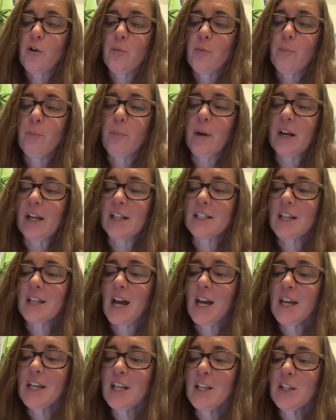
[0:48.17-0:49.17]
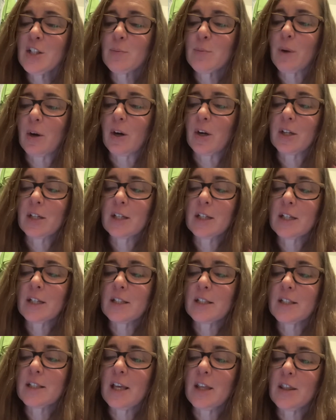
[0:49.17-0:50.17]
But a tiny spark can
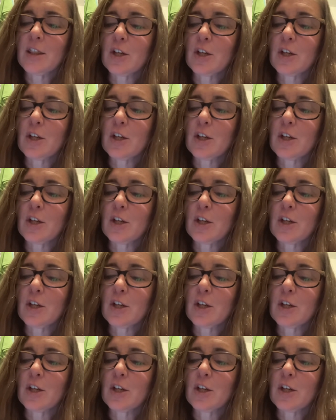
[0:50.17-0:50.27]
set